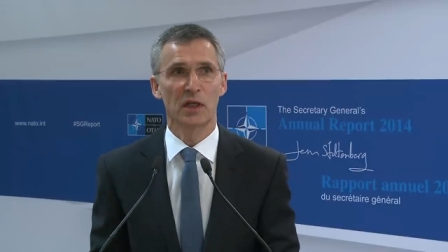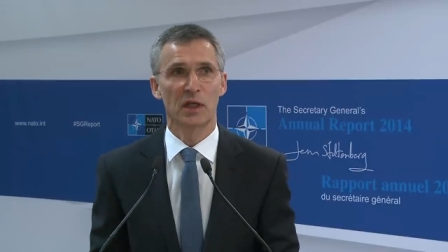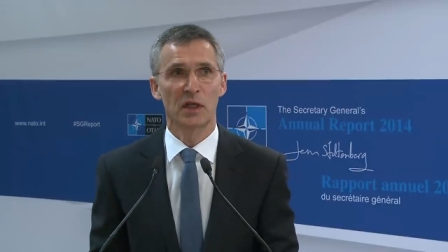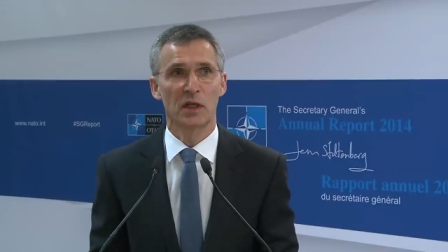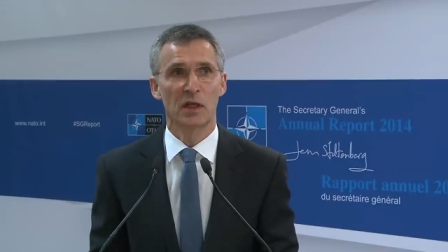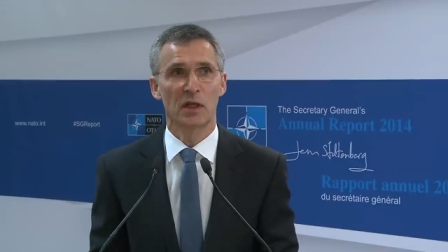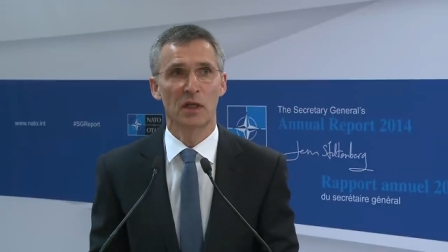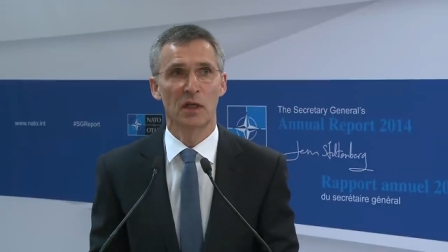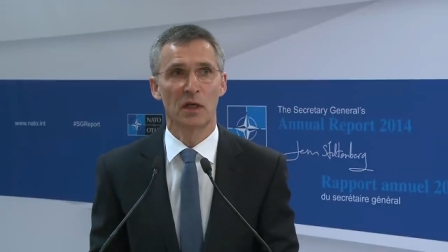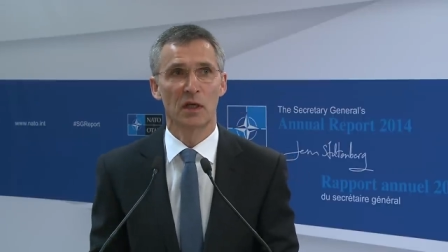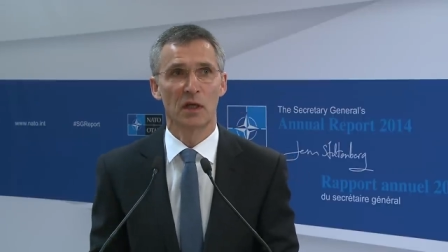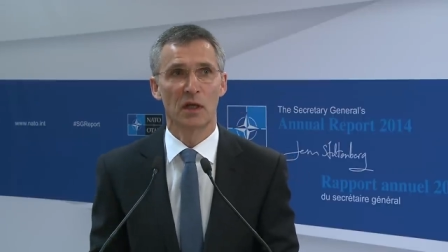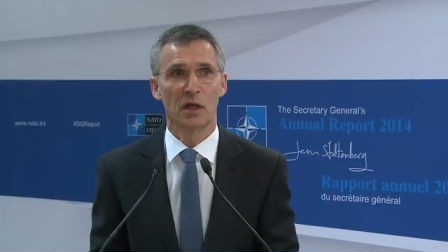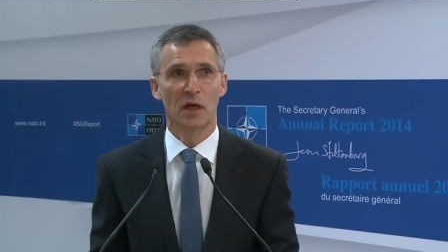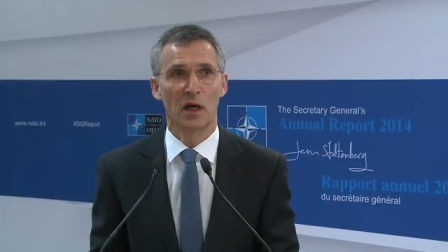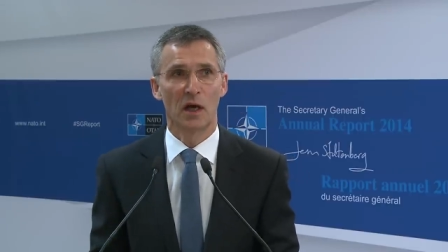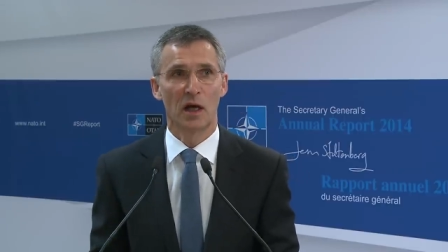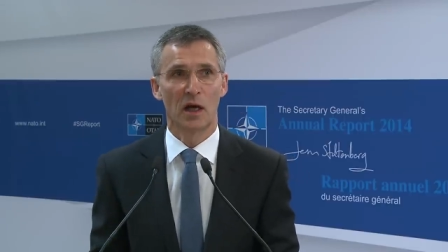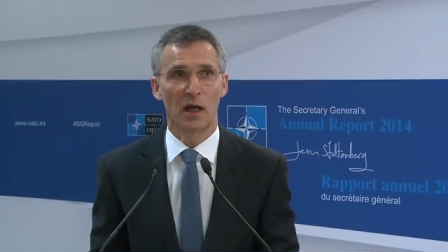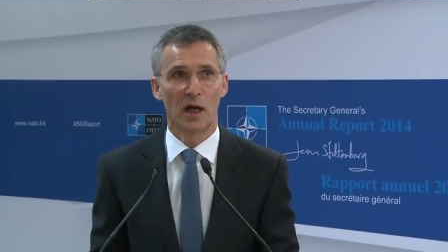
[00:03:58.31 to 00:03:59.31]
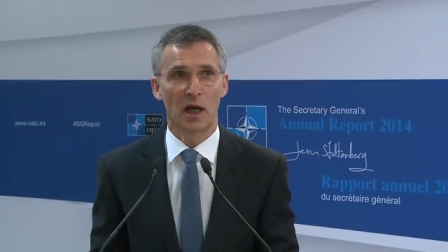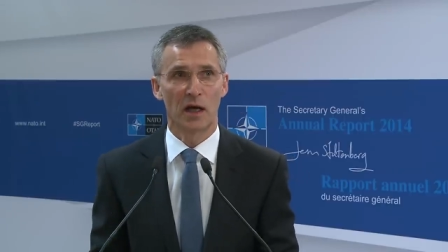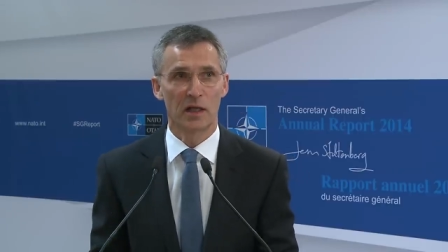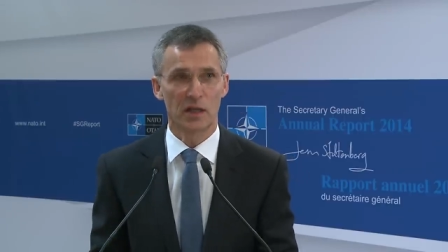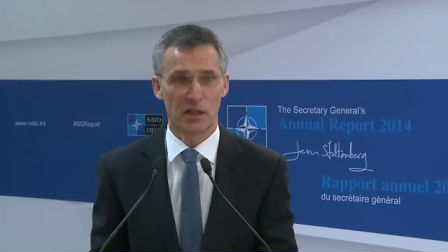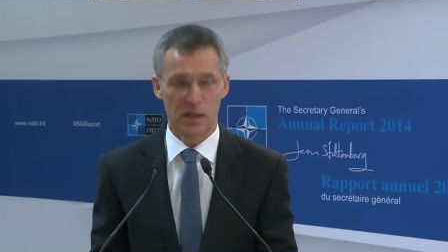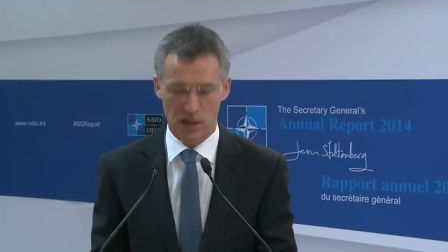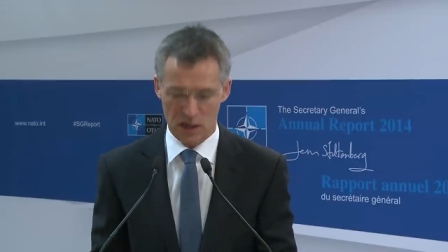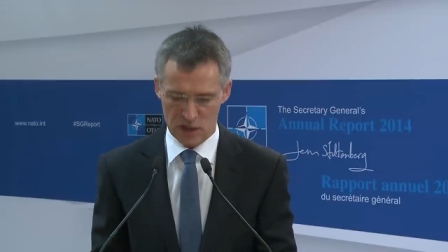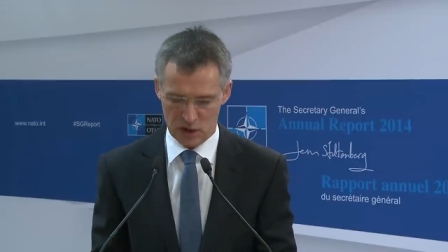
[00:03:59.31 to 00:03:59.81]
in
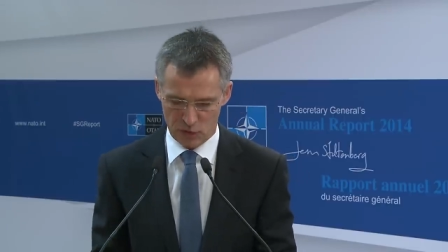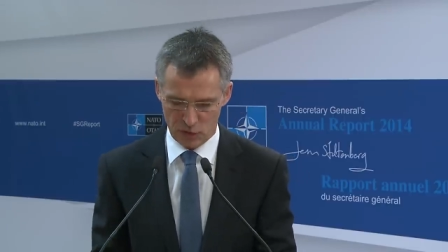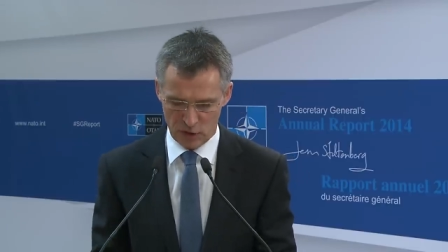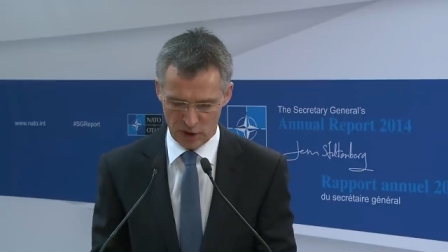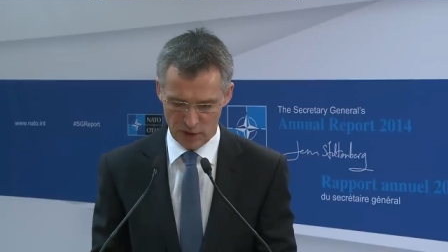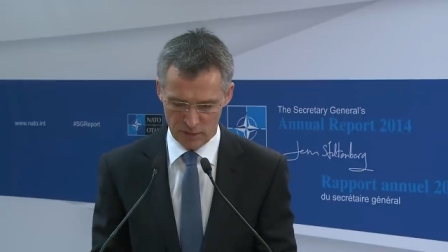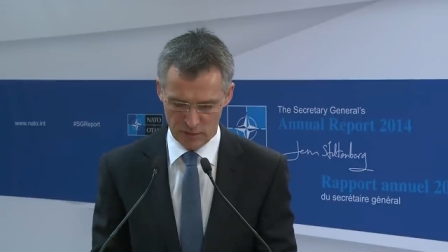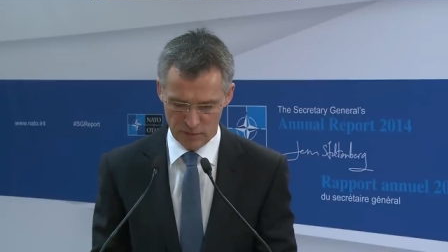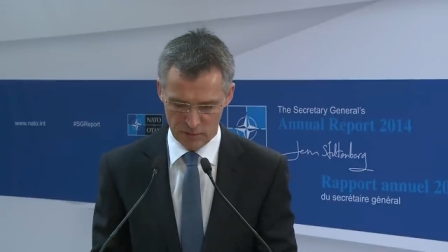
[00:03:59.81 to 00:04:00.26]
alliance history.